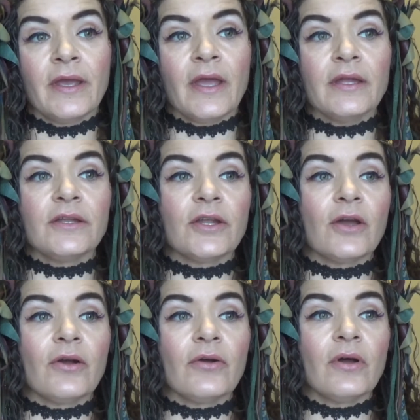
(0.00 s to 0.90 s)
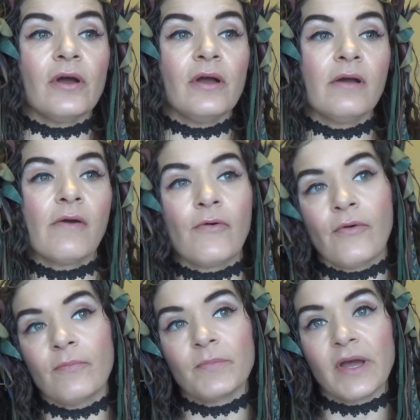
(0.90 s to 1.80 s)
And you know, I
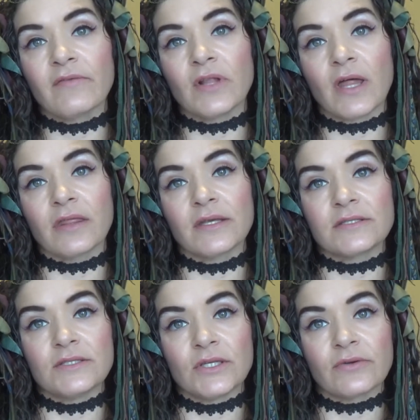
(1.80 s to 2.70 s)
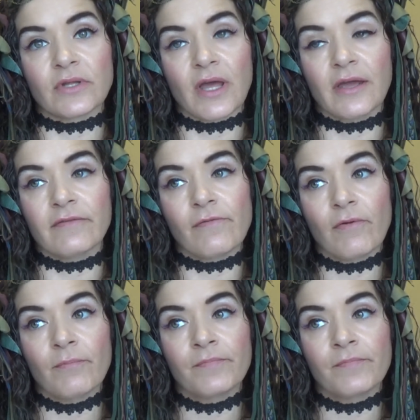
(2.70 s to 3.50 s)
have a lot of things to do in life.